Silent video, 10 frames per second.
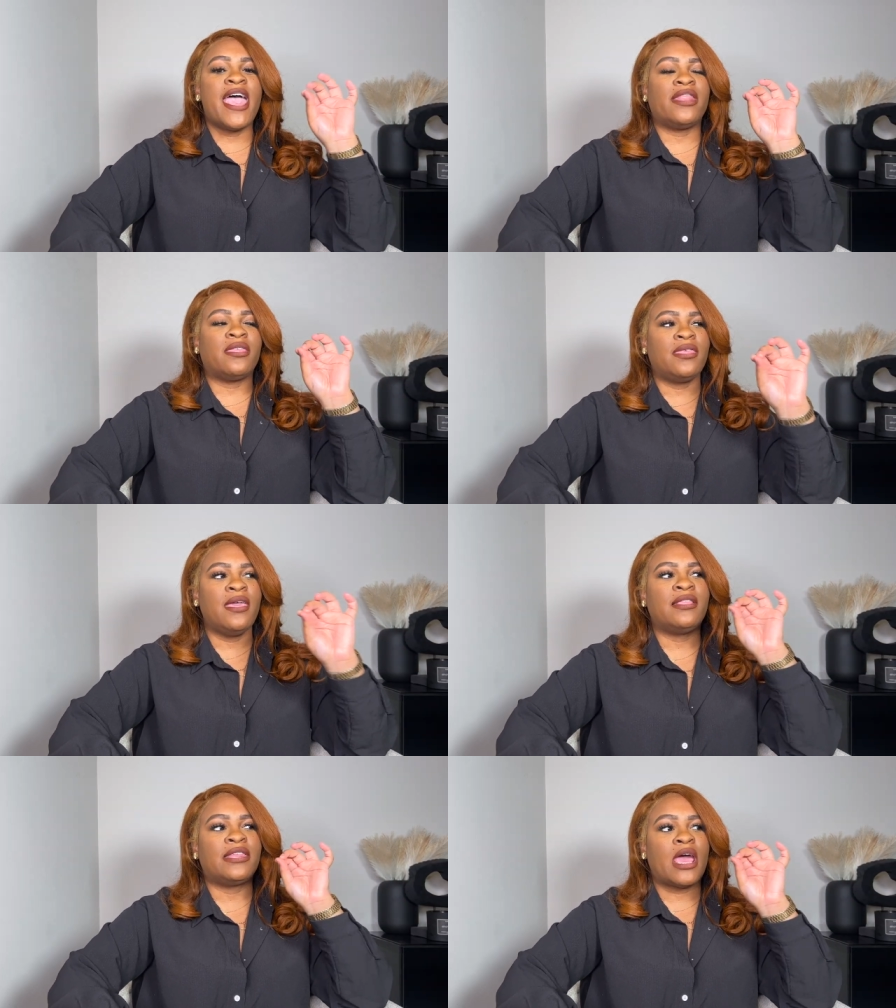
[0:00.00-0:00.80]
And the
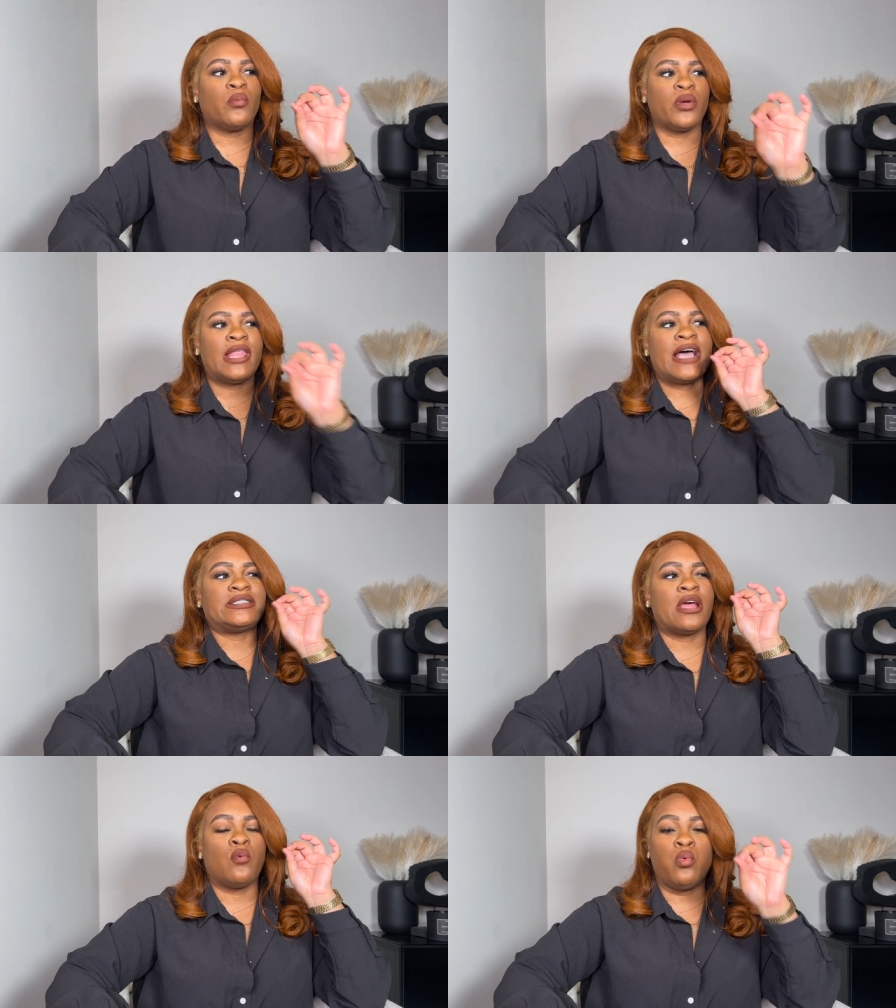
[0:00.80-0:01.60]
thing that I realized
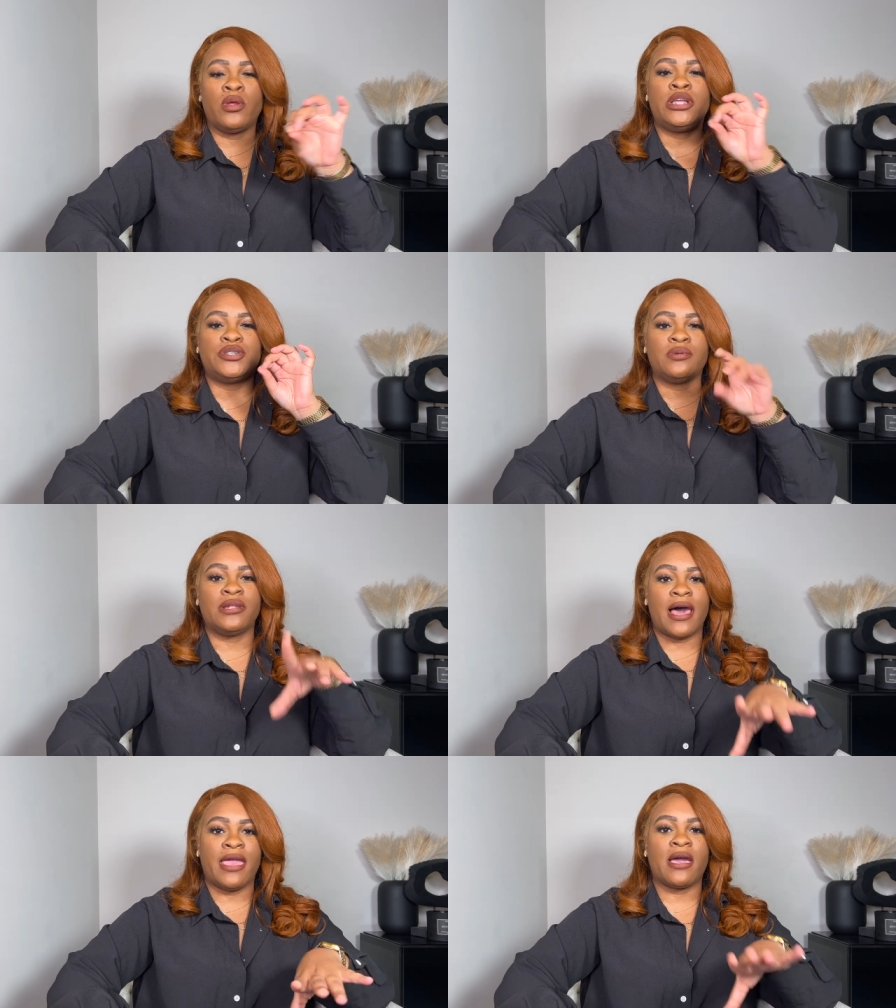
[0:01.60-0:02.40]
that I really do
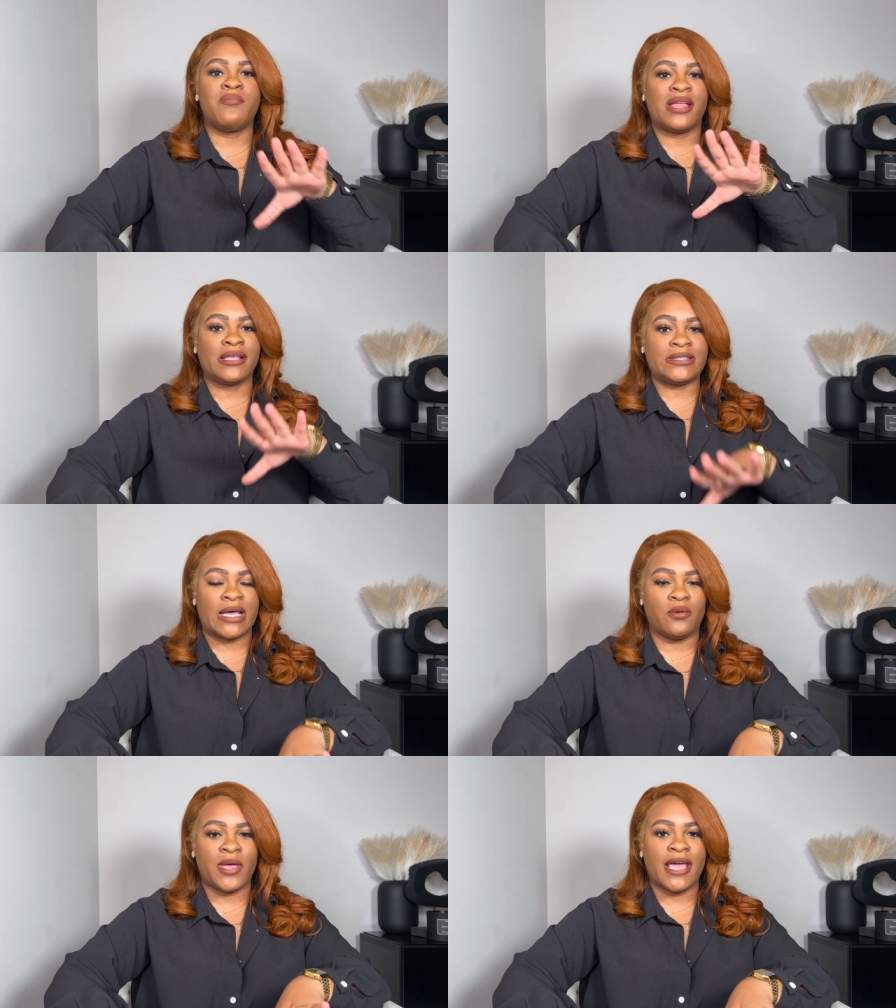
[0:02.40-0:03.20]
like about the
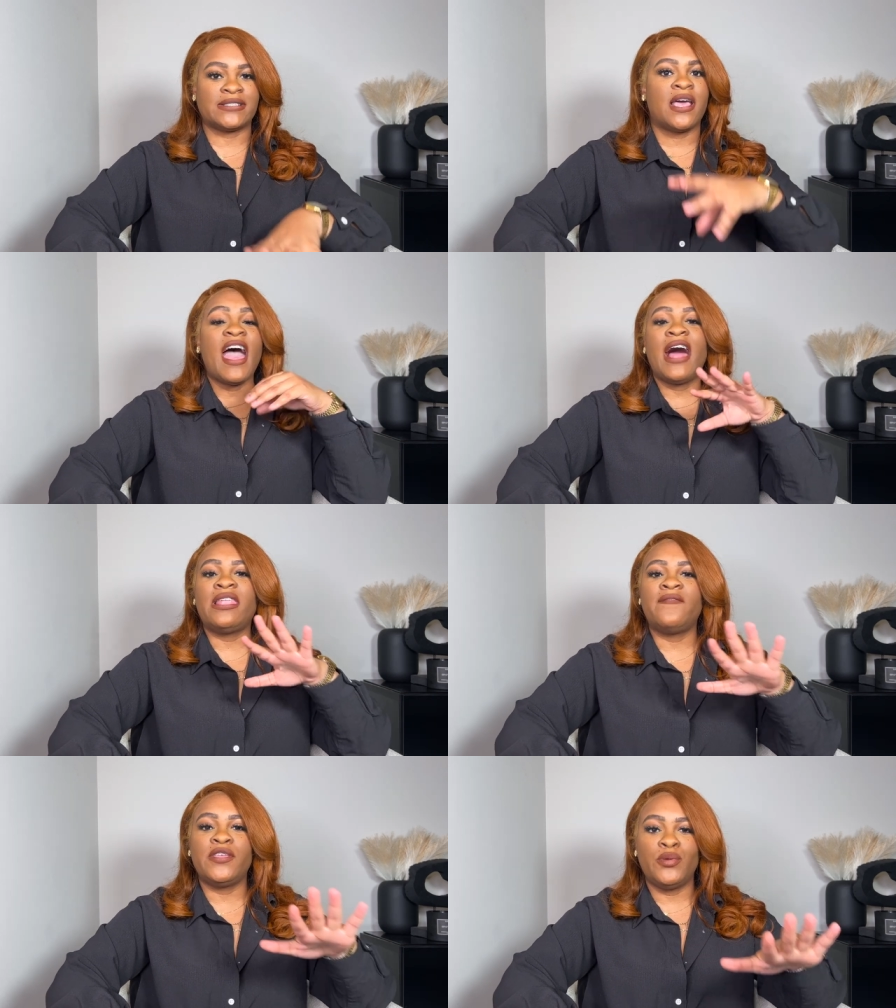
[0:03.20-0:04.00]
saddlebags, I
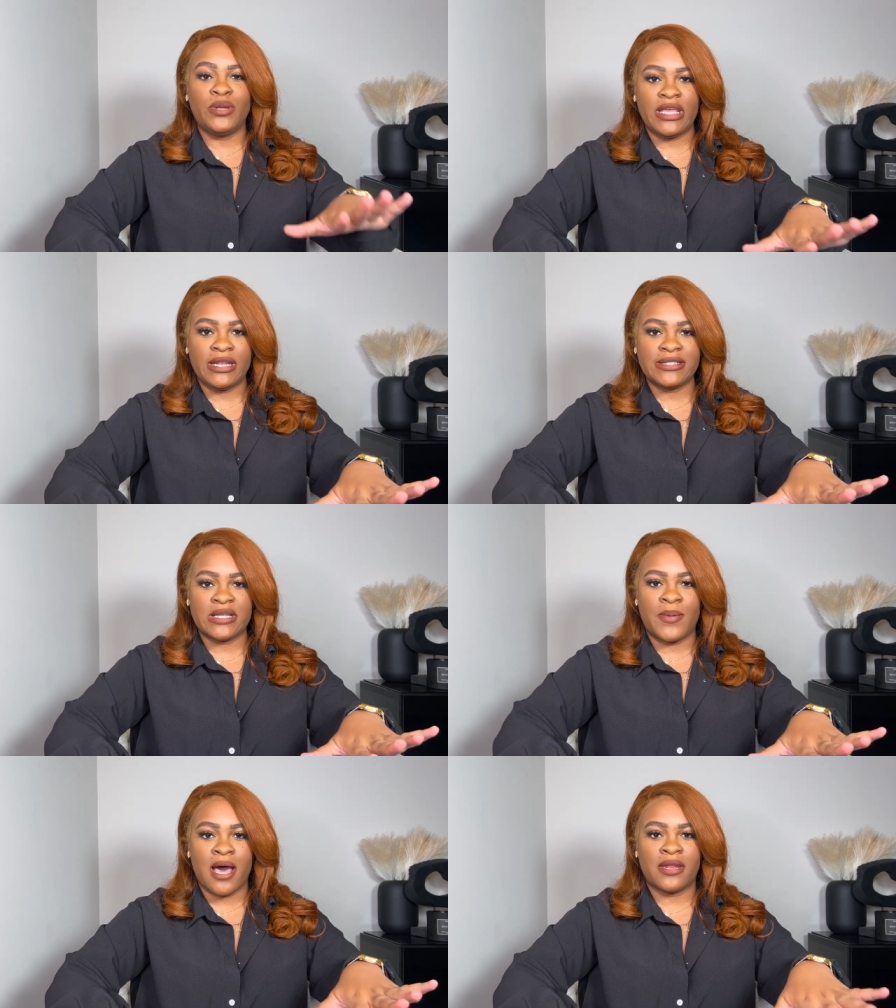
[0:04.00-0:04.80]
love the uniqueness
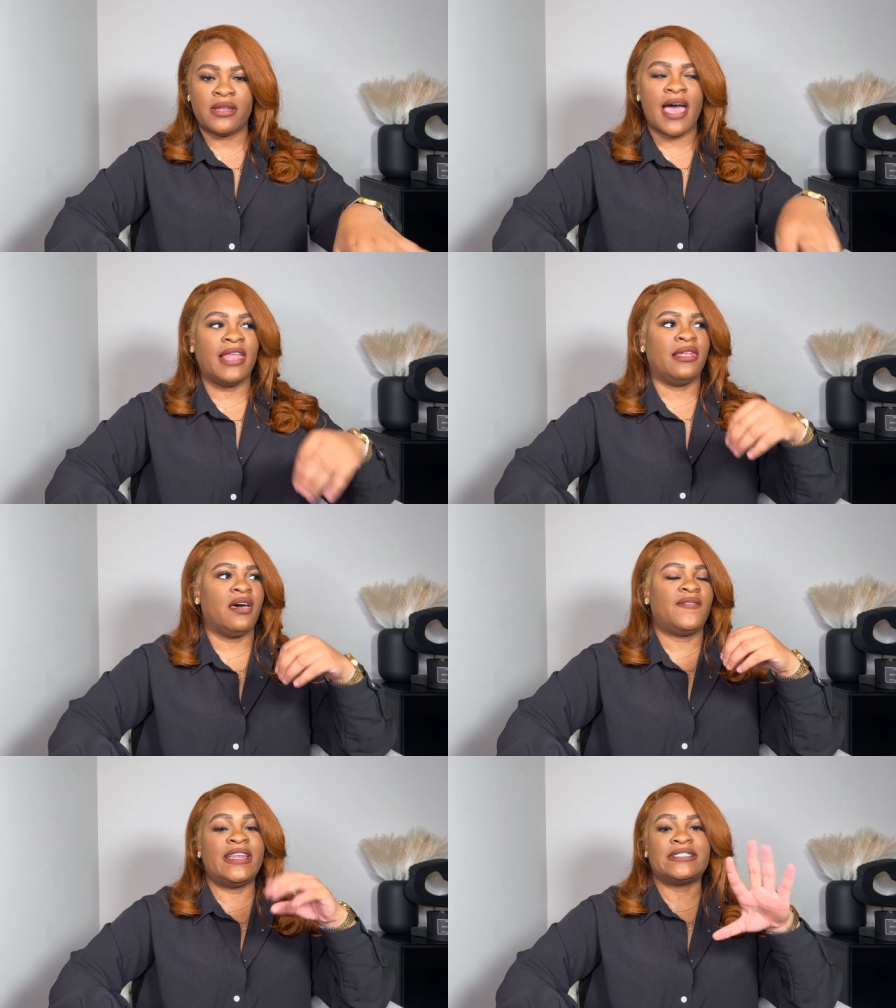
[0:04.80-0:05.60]
about it. I
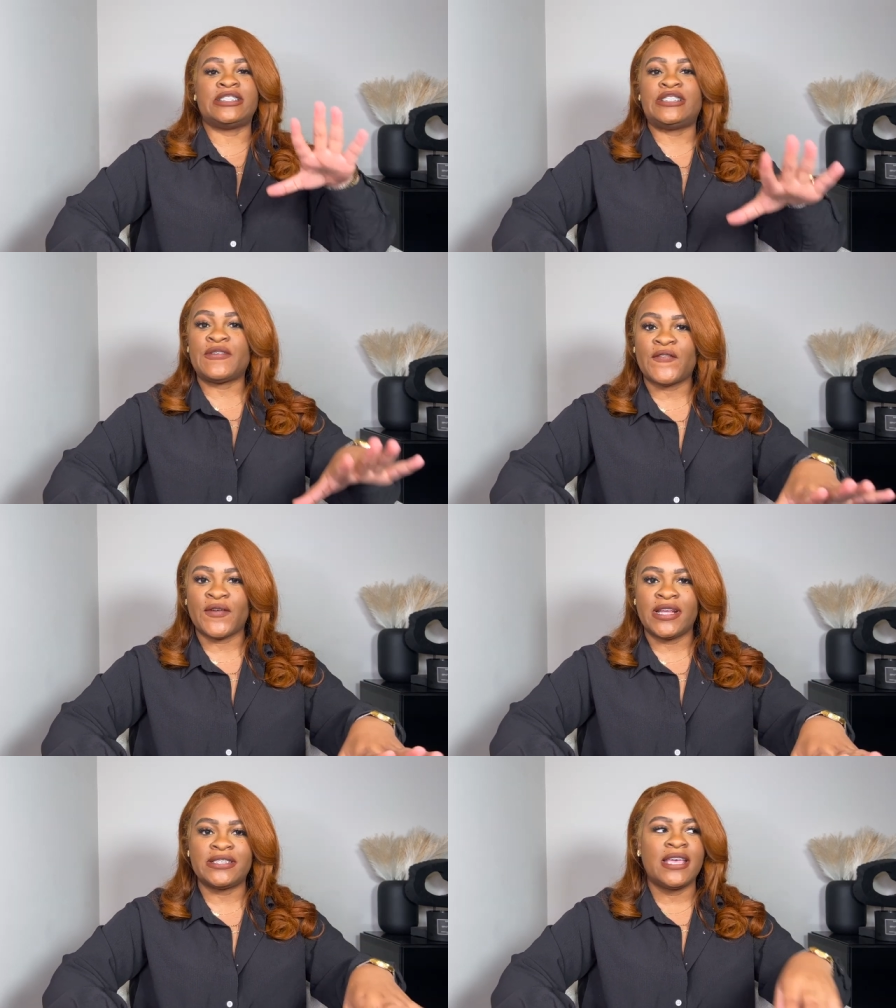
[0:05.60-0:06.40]
love that it's
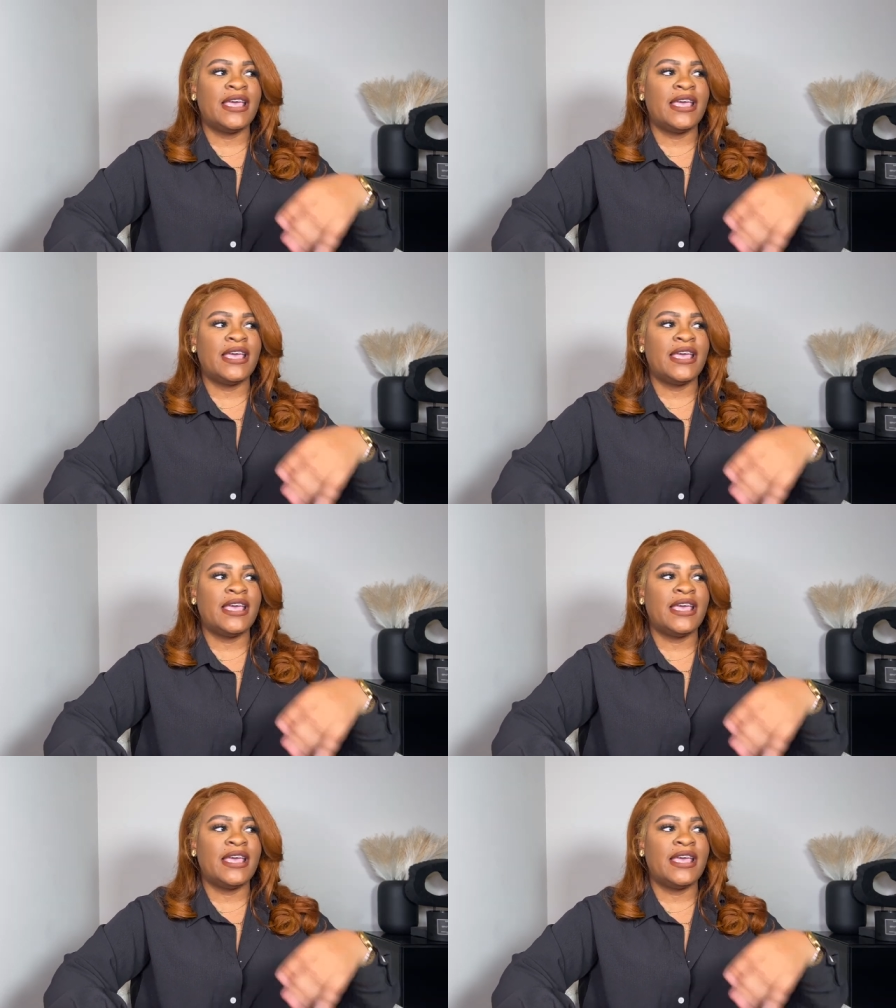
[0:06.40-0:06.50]
different.